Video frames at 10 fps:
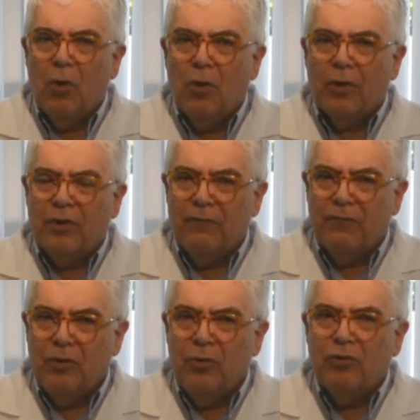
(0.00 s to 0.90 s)
or
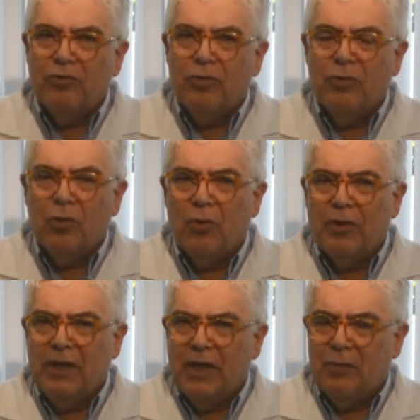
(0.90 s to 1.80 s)
confusion, or
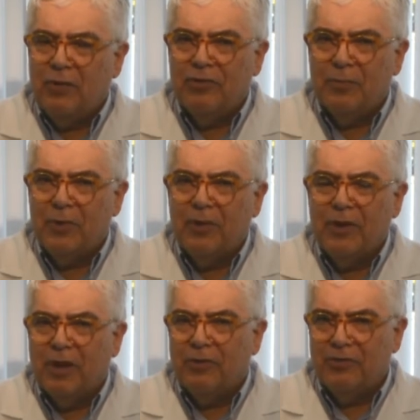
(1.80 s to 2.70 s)
decrease in
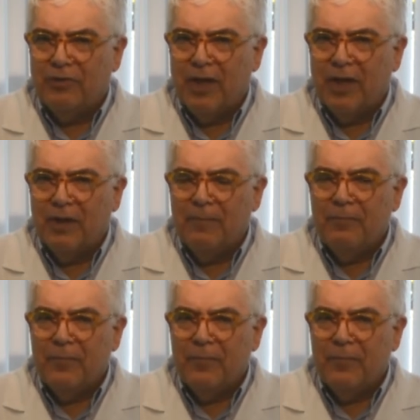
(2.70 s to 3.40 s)
ability to understand.